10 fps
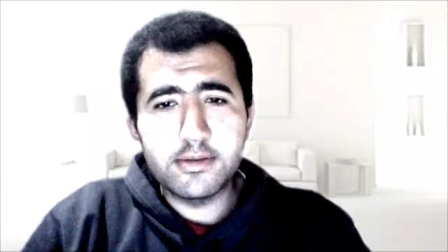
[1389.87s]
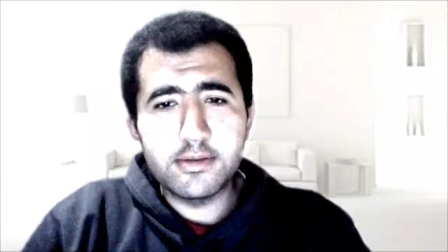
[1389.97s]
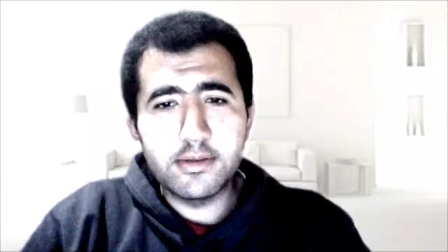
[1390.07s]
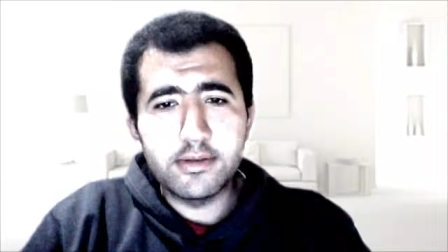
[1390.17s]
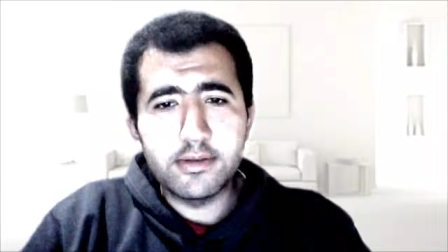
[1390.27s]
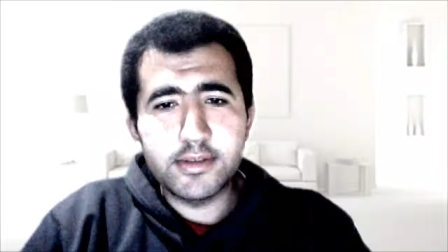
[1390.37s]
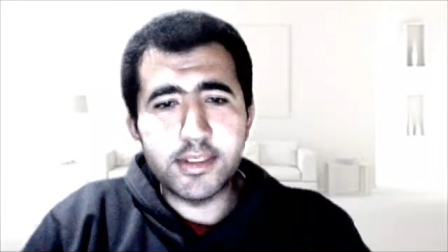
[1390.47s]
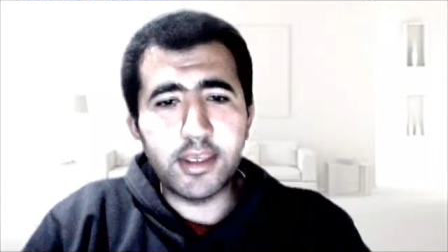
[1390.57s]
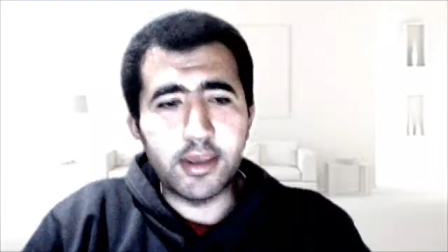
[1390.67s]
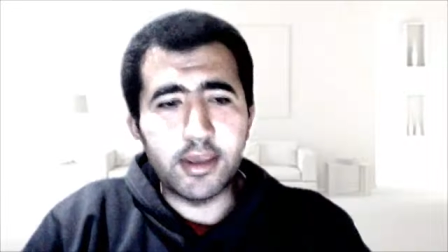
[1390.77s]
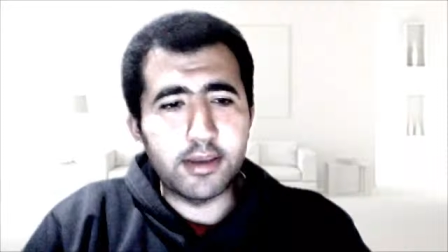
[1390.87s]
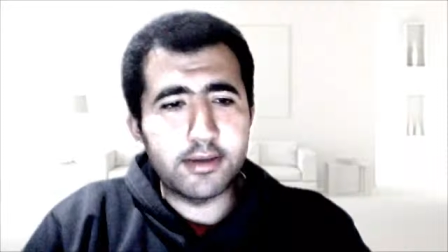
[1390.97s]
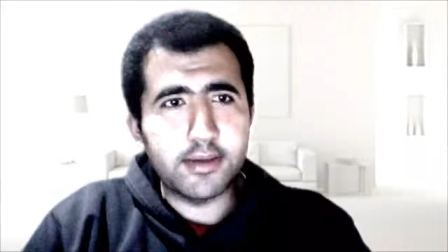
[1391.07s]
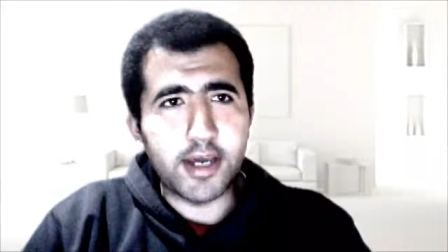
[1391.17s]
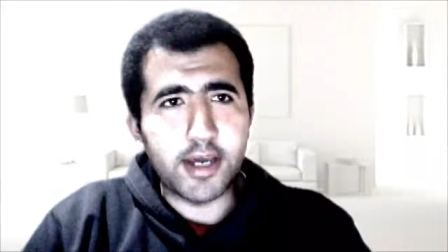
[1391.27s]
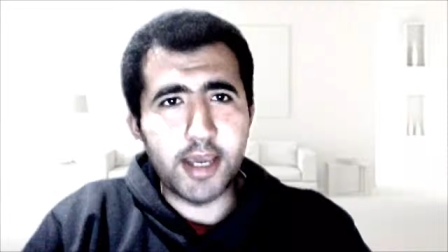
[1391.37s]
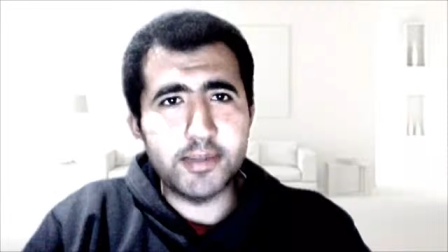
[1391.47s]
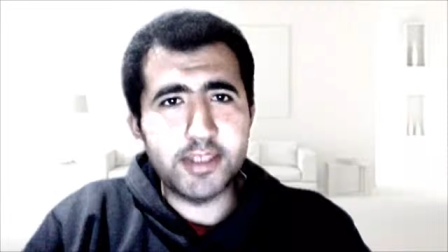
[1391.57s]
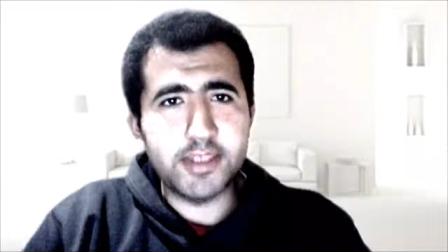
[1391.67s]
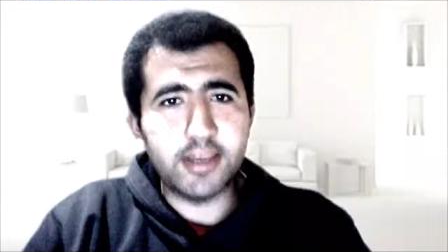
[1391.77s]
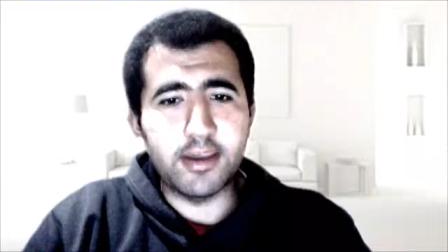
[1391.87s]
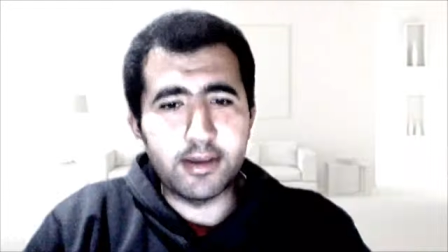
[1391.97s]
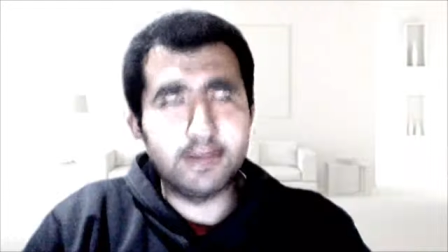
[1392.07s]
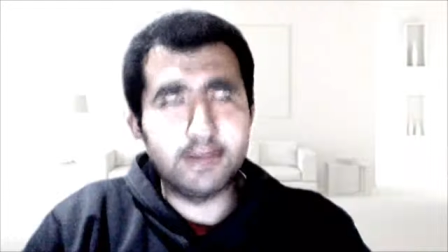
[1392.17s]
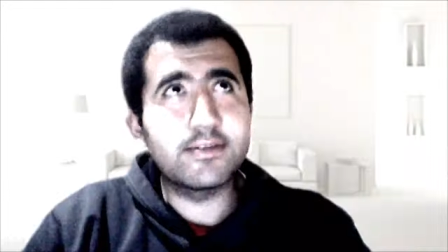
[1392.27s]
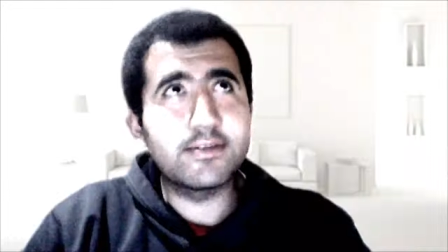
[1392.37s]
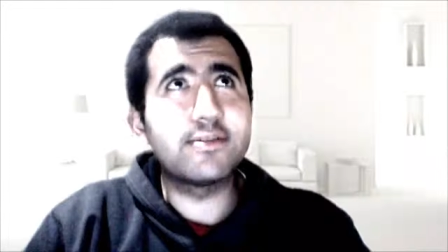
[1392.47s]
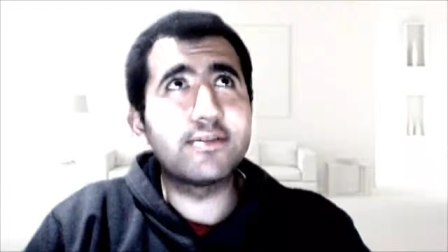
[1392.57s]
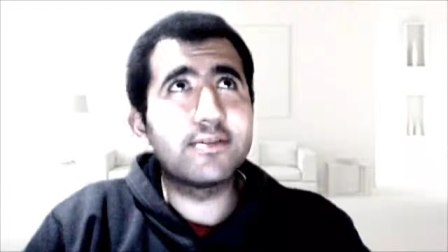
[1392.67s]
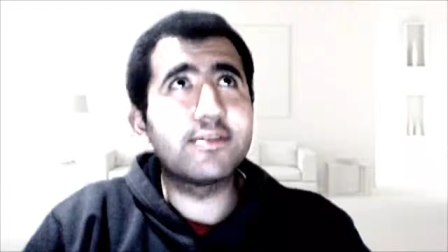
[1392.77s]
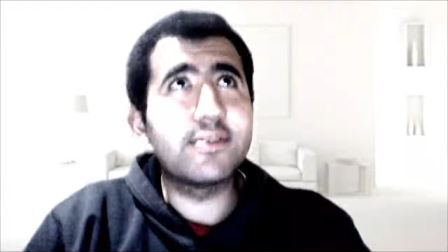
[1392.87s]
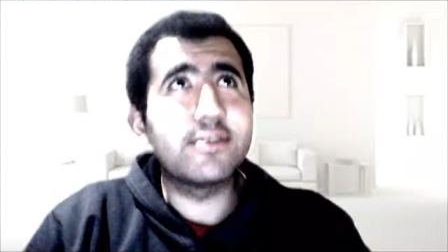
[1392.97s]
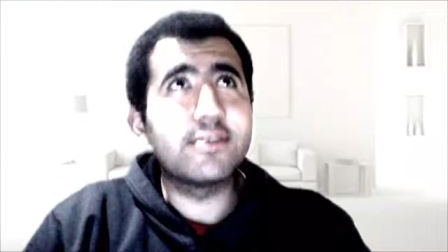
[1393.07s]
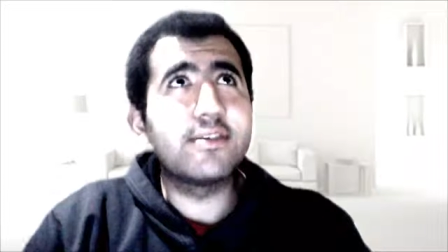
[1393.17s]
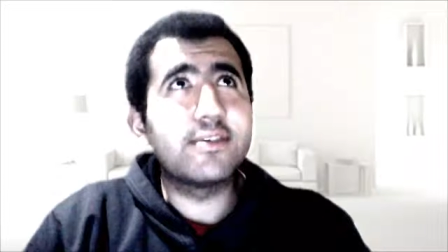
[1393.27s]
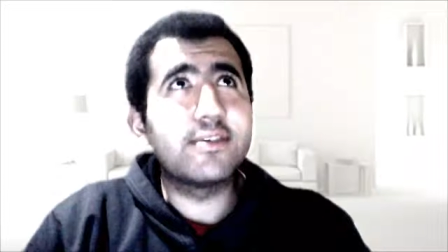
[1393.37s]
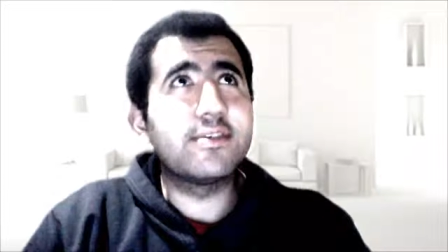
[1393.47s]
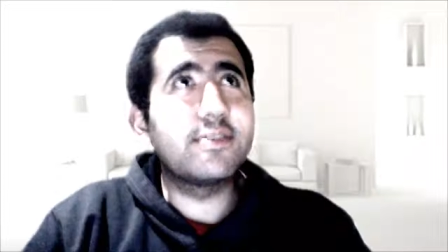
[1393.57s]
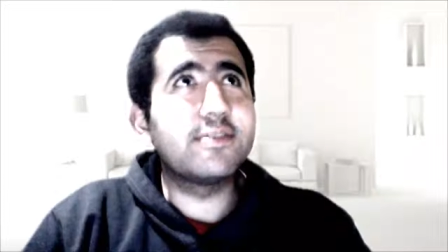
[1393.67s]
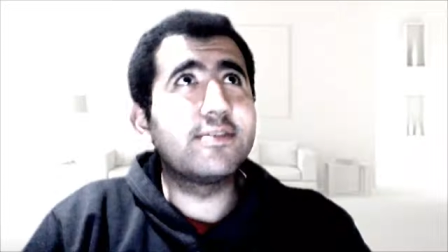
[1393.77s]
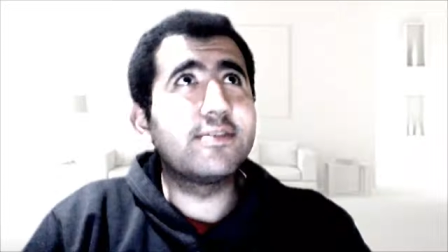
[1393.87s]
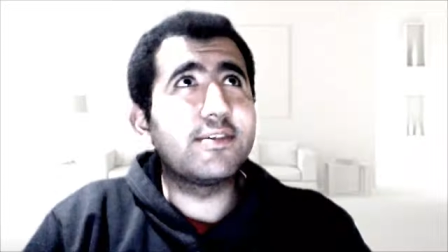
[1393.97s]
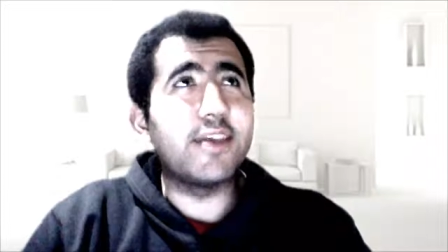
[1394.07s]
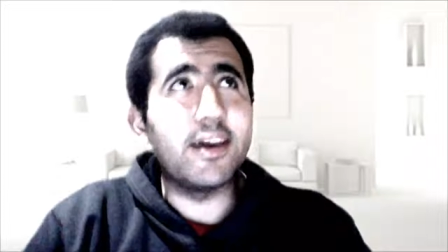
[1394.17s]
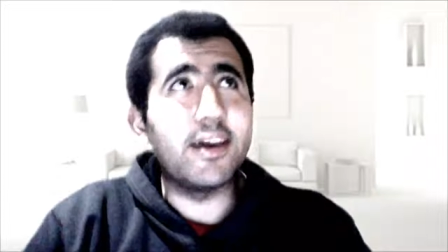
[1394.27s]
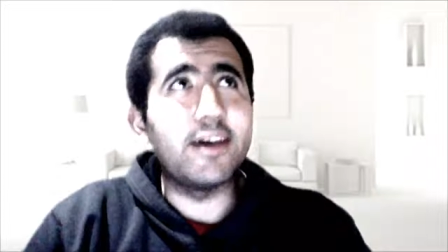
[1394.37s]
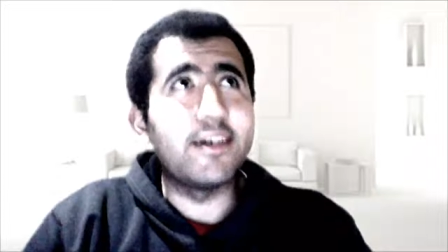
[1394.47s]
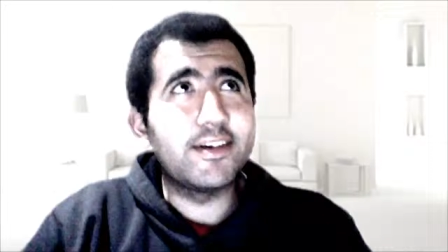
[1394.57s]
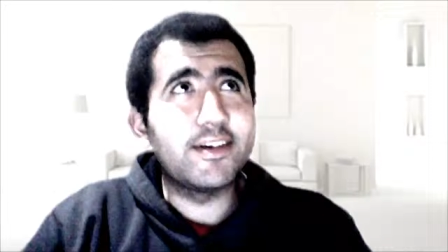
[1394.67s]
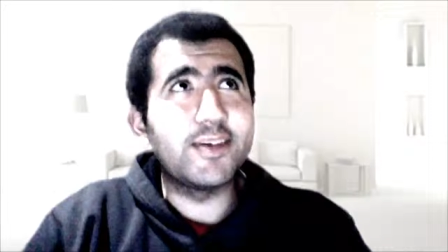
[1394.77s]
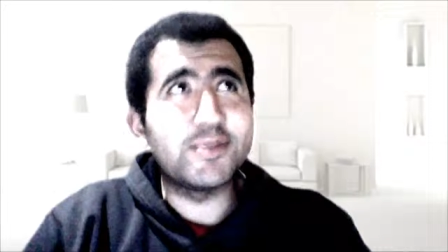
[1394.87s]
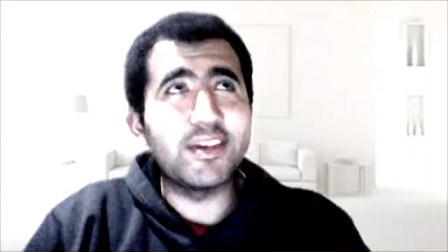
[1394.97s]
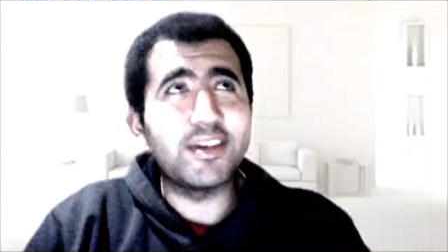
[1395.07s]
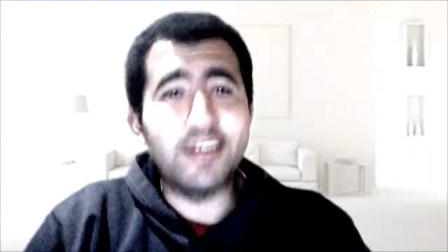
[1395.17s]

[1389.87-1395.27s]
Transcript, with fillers: singing. I am singing. Oh, singing. Yeah, I'm singing.